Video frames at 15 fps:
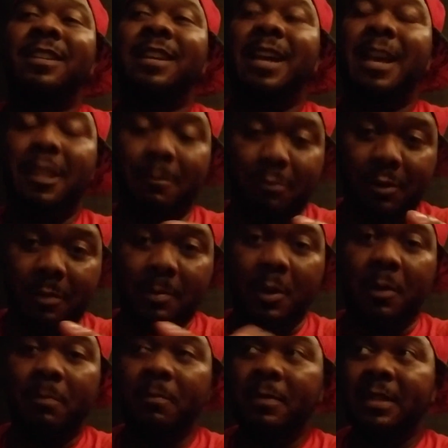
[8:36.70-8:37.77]
in the Pro
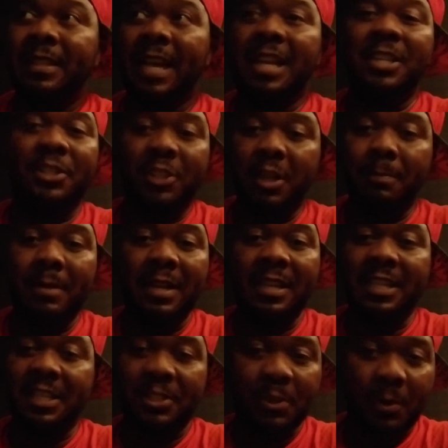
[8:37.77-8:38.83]
Bowl, that he should be, because
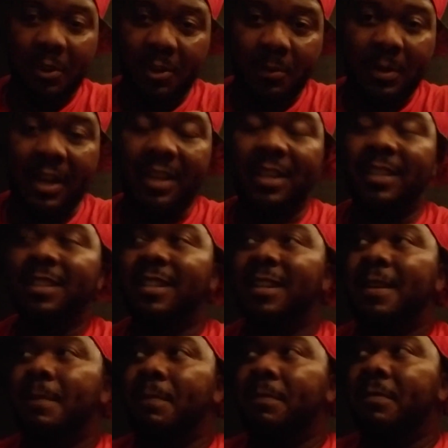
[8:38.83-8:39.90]
he's so underrated.
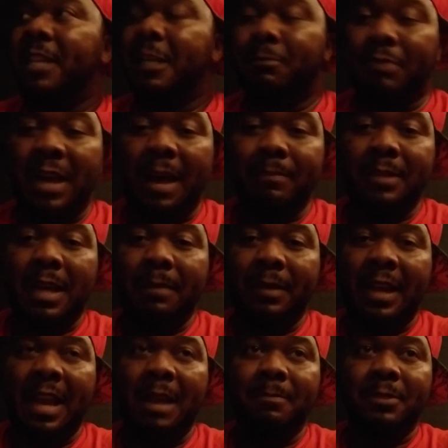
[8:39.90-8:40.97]
These primetime
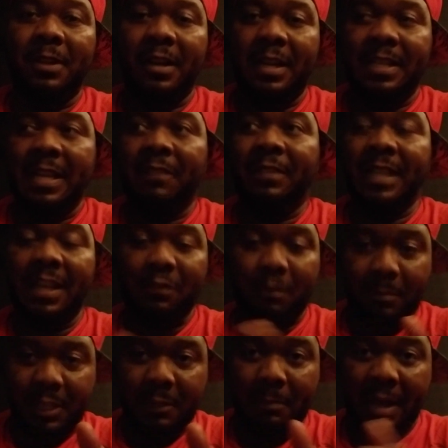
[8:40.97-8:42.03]
games are going to definitely give him
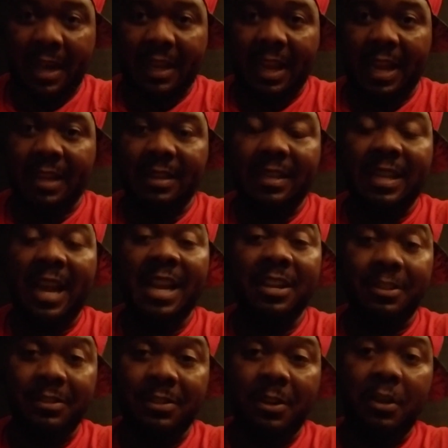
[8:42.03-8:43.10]
the spotlight that he
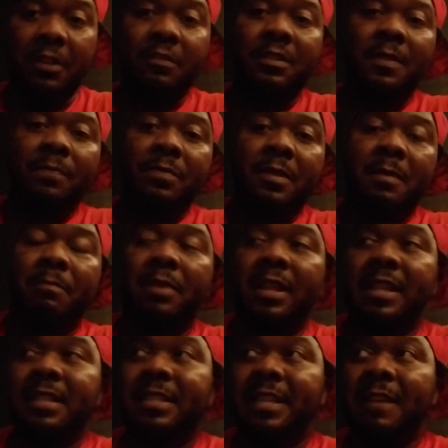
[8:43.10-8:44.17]
deserves. But
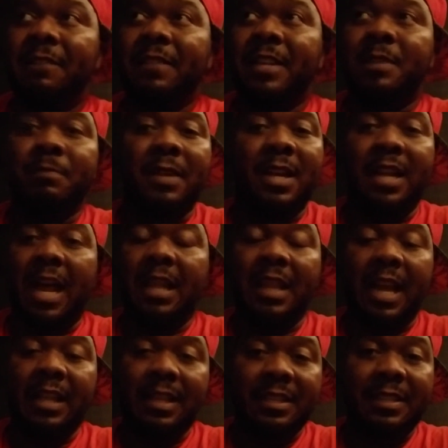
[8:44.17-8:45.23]
this defense, man, I
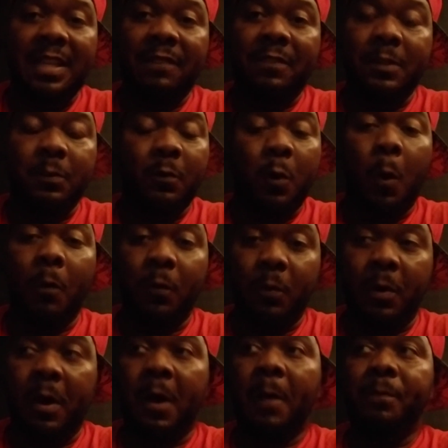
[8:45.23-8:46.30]
like this defense
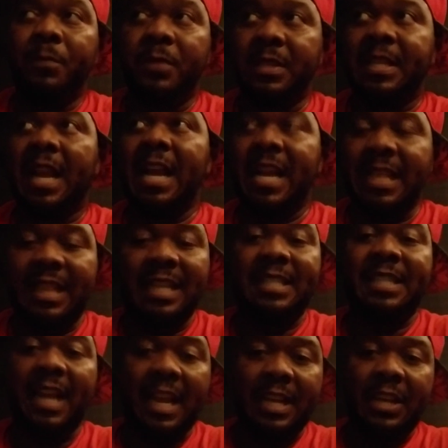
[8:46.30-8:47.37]
overall. Just got to get that
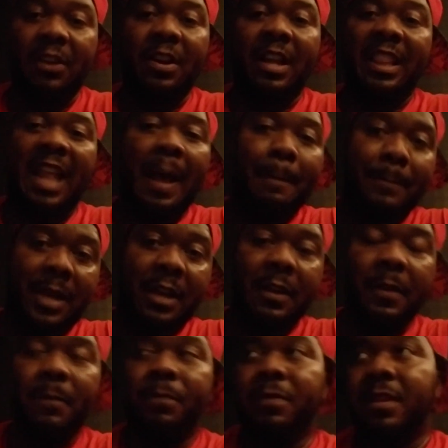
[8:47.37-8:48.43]
secondary a lot
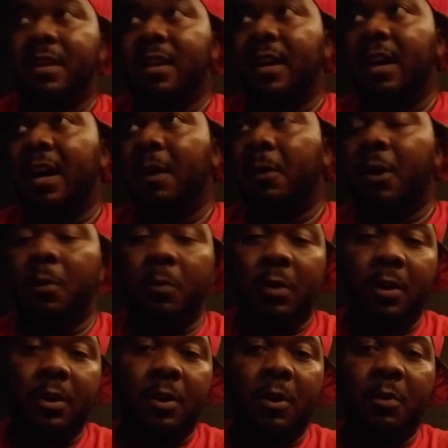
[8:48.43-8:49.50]
better.
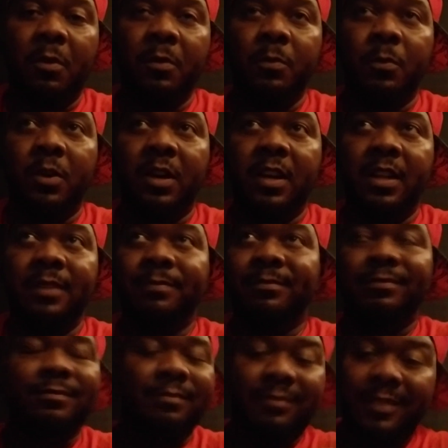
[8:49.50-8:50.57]
0-1.
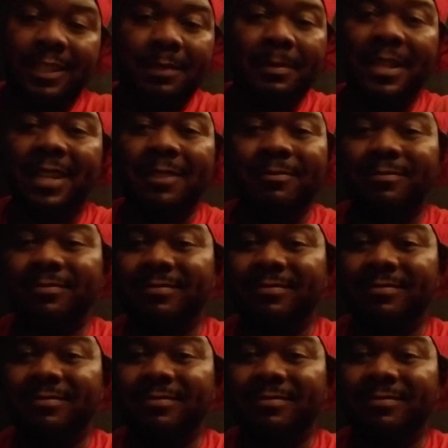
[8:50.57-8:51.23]
I mean,